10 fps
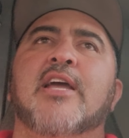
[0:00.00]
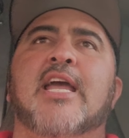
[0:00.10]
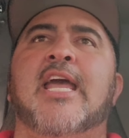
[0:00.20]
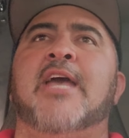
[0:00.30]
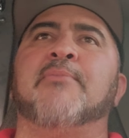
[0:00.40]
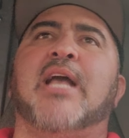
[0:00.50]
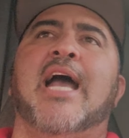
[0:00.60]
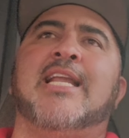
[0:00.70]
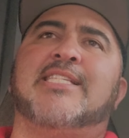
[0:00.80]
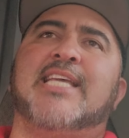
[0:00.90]
him,
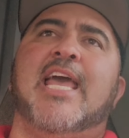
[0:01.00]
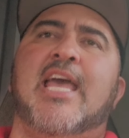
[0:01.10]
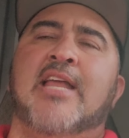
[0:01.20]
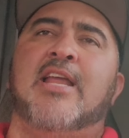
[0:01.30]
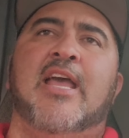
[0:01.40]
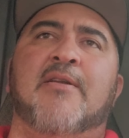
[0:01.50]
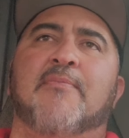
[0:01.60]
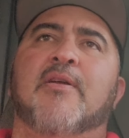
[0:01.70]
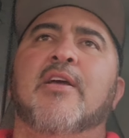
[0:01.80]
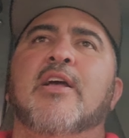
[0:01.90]
kind of and
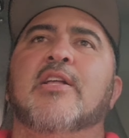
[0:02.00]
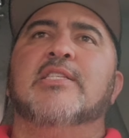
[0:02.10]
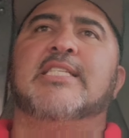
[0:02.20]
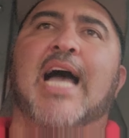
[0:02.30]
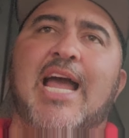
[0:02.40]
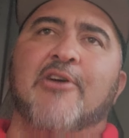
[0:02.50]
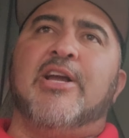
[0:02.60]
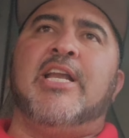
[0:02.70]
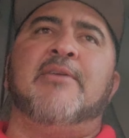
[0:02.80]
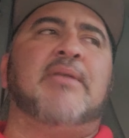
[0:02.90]

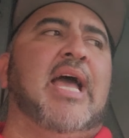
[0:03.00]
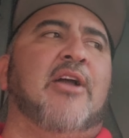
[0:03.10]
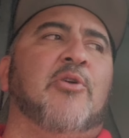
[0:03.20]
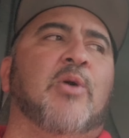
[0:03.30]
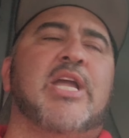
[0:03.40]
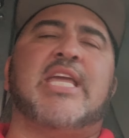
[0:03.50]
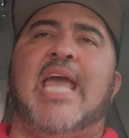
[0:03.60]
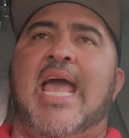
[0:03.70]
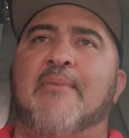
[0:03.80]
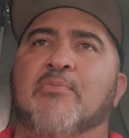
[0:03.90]
tiring him down to where he
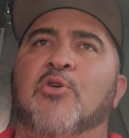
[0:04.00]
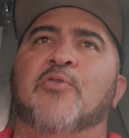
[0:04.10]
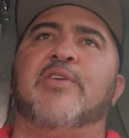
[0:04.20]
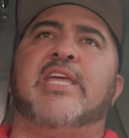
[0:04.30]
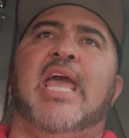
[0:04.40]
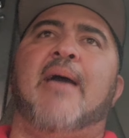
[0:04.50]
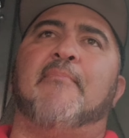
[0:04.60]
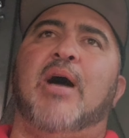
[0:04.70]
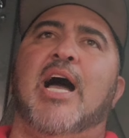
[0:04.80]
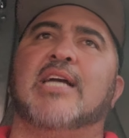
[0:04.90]
can't move, he can't
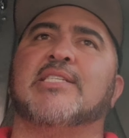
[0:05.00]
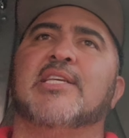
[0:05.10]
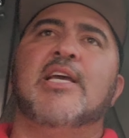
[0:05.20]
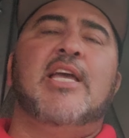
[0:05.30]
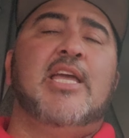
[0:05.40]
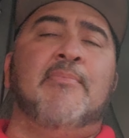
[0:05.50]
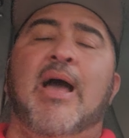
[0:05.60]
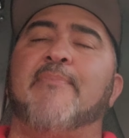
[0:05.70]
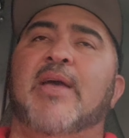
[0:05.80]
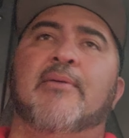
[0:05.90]
box, he
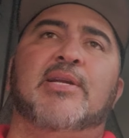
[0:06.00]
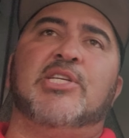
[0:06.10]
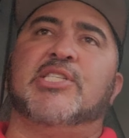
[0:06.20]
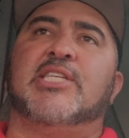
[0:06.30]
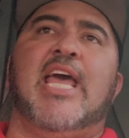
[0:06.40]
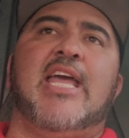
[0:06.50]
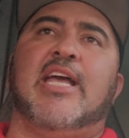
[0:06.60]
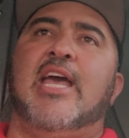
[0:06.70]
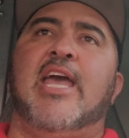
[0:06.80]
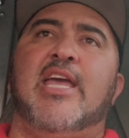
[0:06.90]
might be able to just take
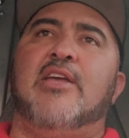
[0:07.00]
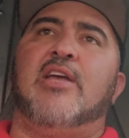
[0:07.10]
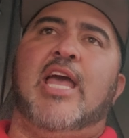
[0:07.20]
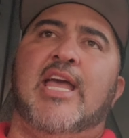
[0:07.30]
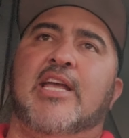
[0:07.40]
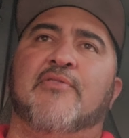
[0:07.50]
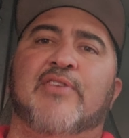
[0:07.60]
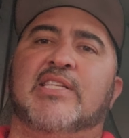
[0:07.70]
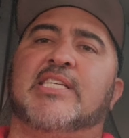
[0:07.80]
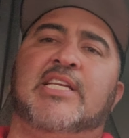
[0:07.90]
a
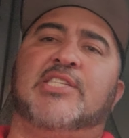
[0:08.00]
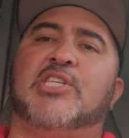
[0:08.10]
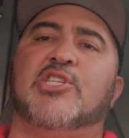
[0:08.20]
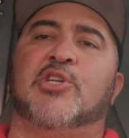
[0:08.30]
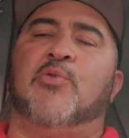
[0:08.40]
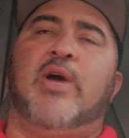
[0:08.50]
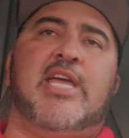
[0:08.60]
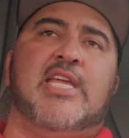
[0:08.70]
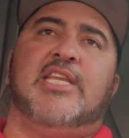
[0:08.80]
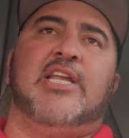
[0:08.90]
convincing decision the way
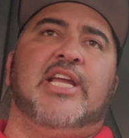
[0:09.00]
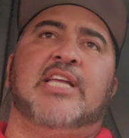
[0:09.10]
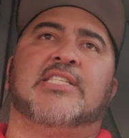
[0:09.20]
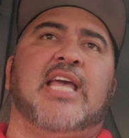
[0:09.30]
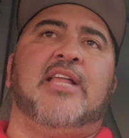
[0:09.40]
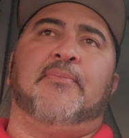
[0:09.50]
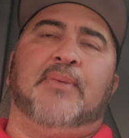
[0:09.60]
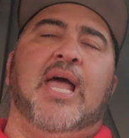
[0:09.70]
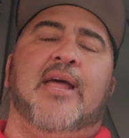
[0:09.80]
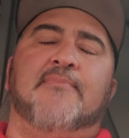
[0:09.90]
he did against Caleb
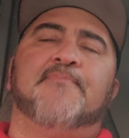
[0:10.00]
Plant.